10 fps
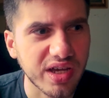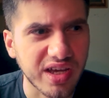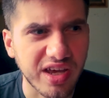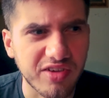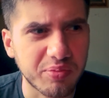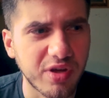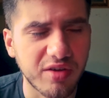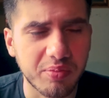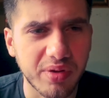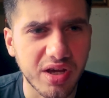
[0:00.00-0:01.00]
I have a
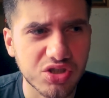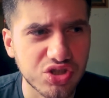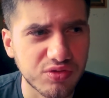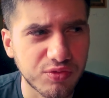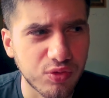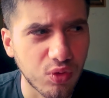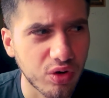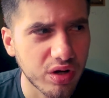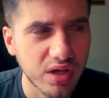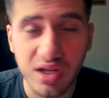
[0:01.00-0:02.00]
passion
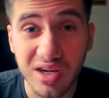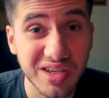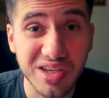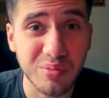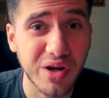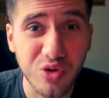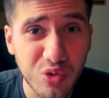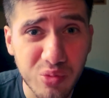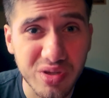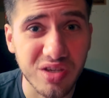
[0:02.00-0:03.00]
for cleaning my
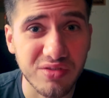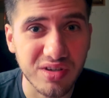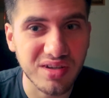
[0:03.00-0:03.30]
room even.